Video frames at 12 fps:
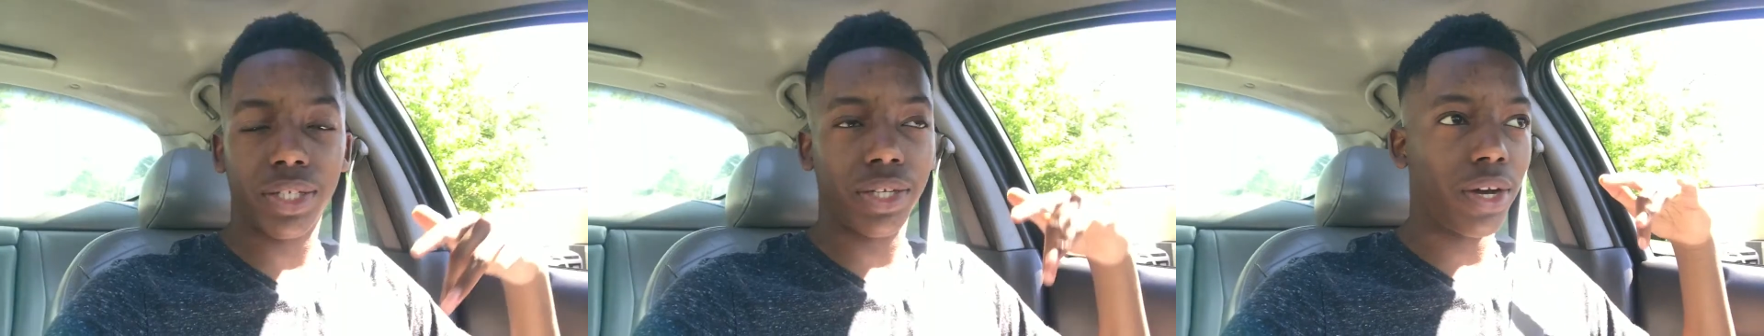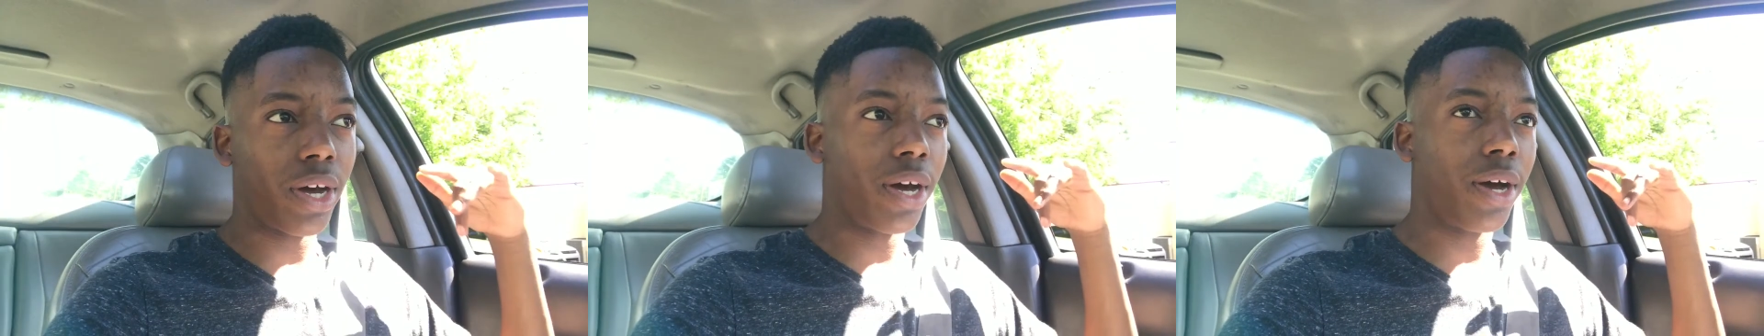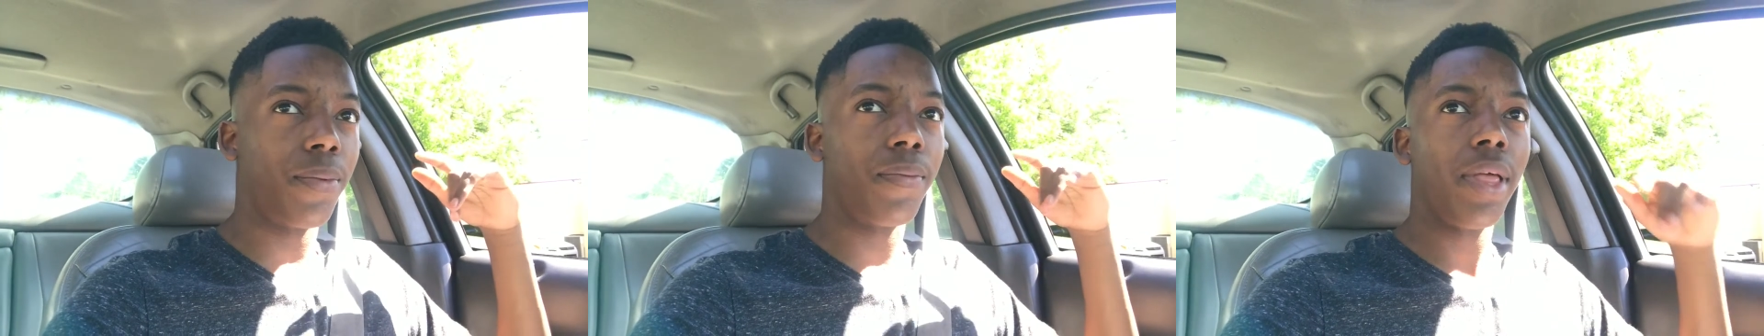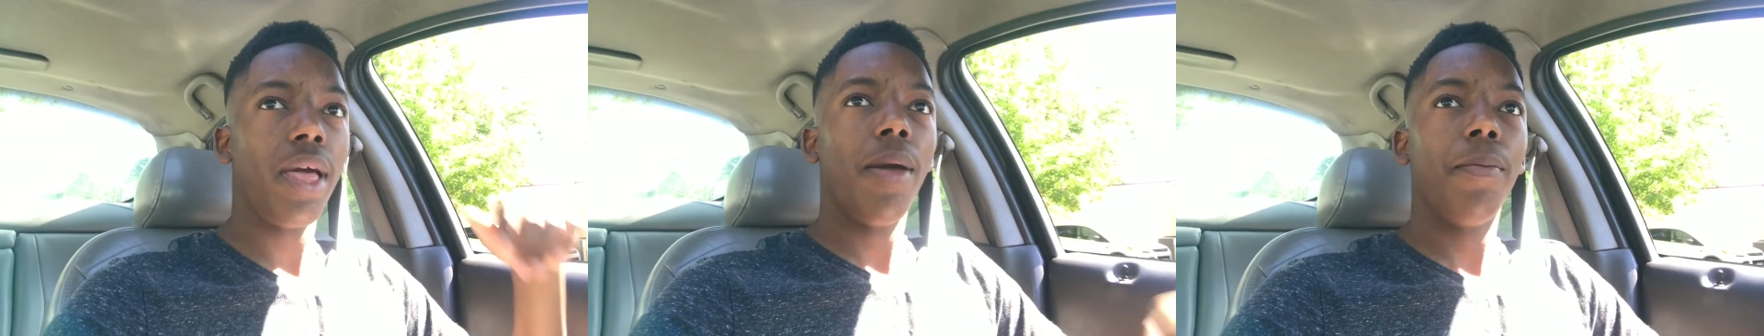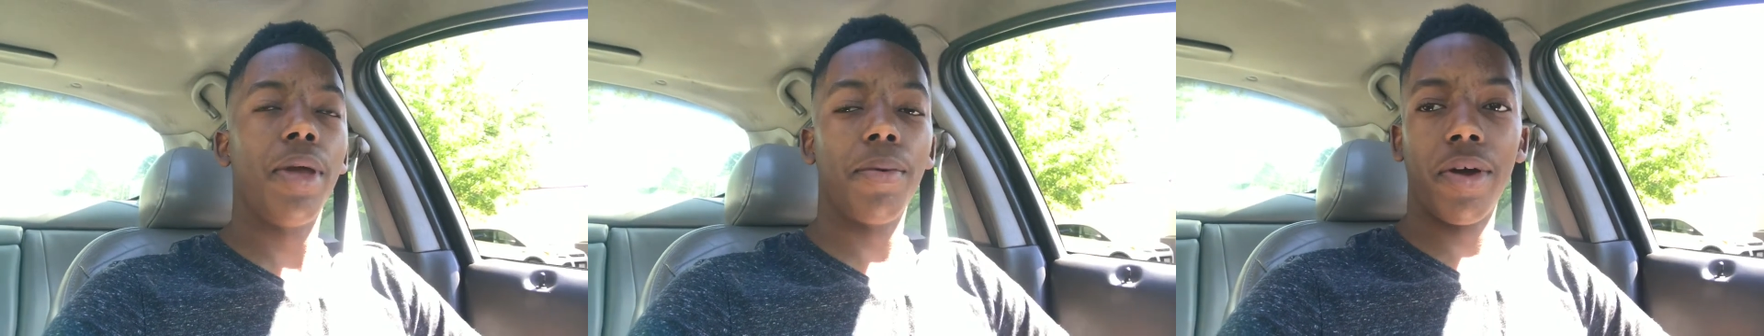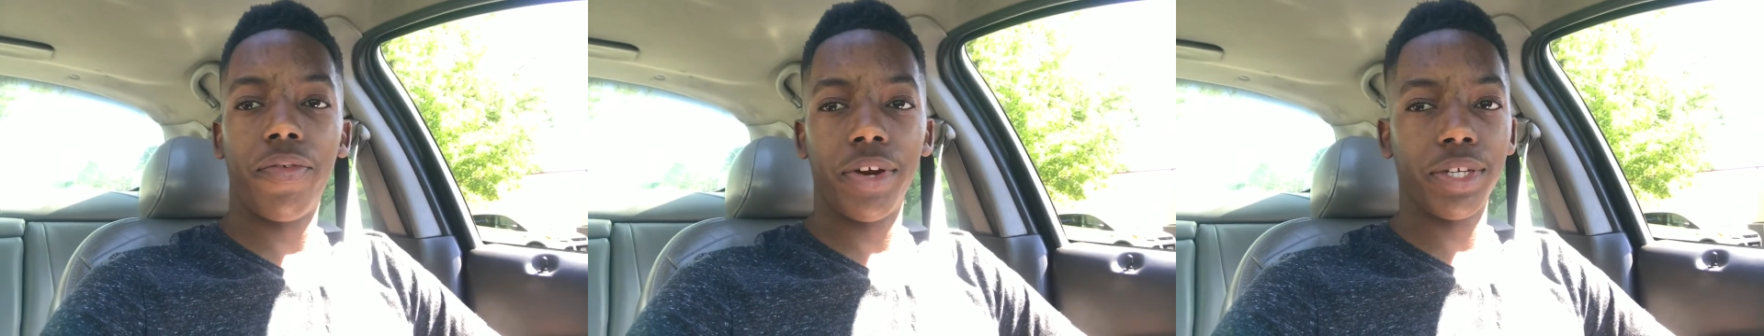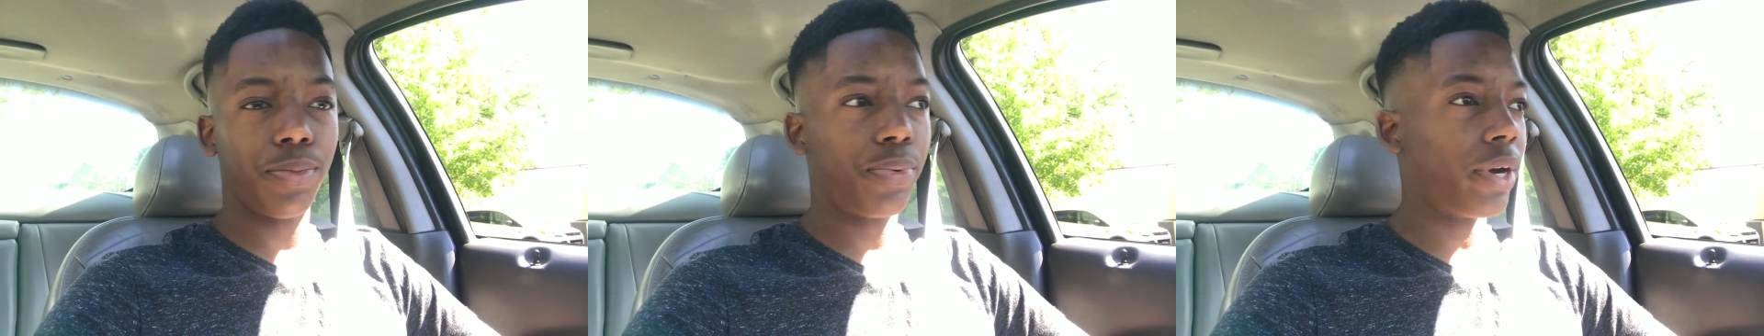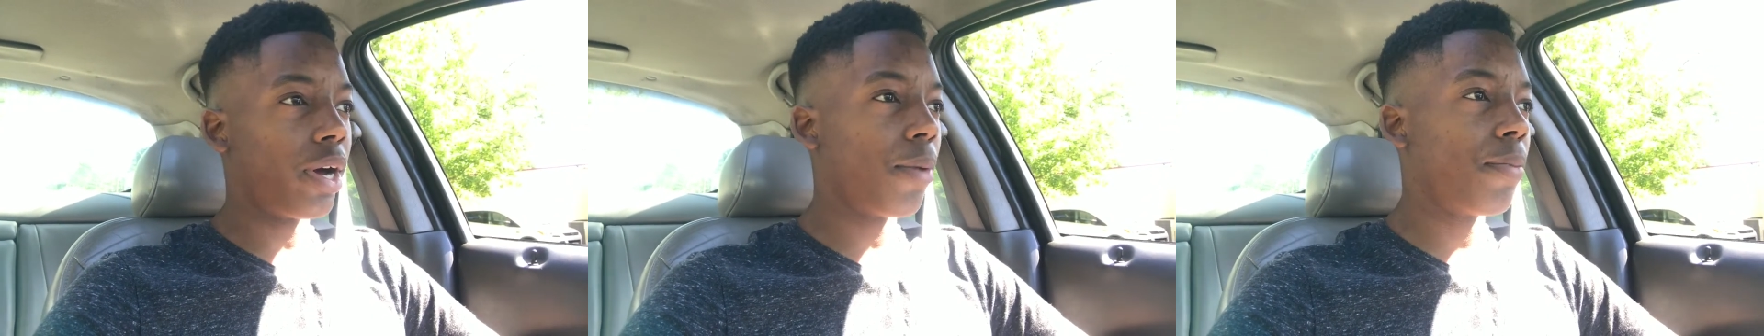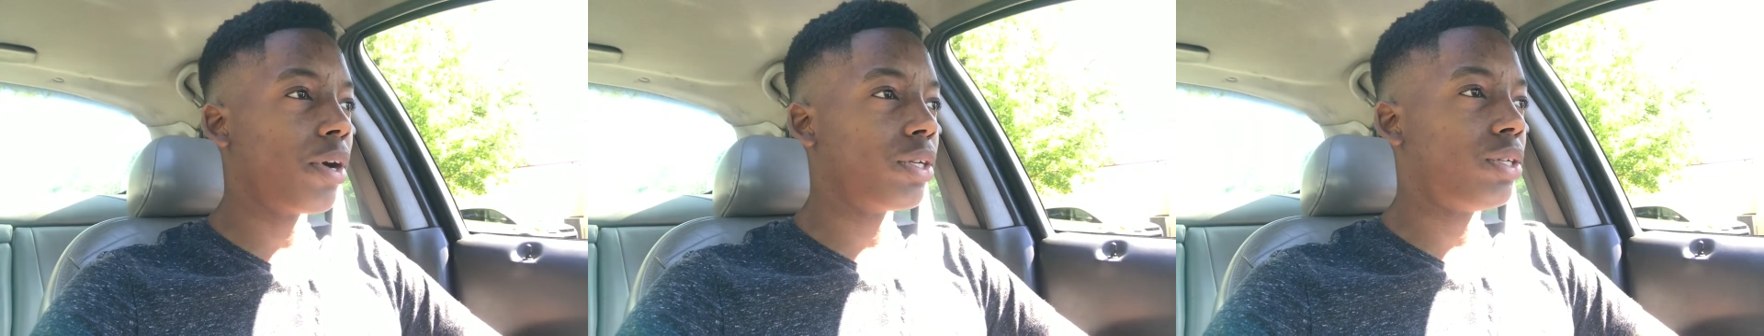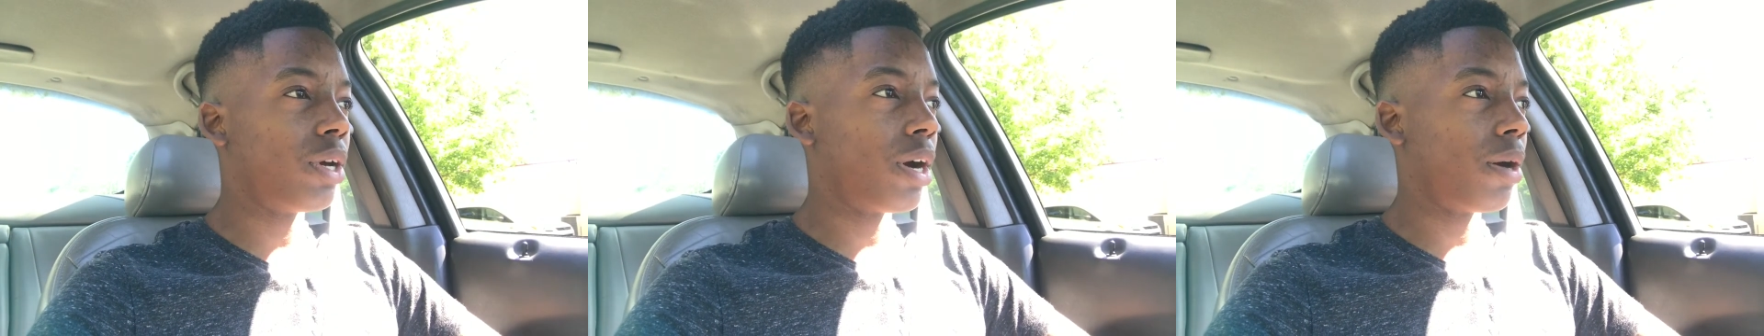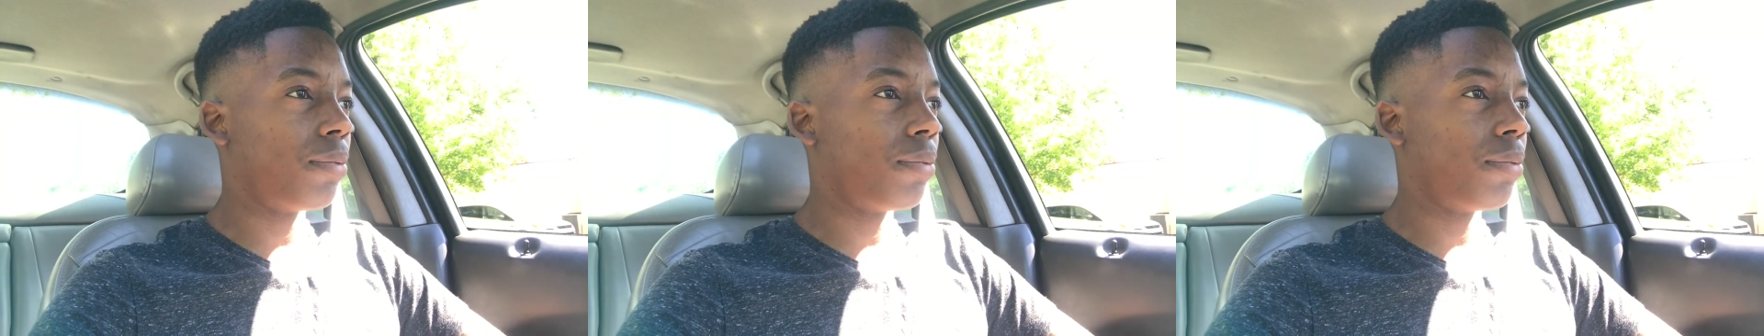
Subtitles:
So, me and my friends are about to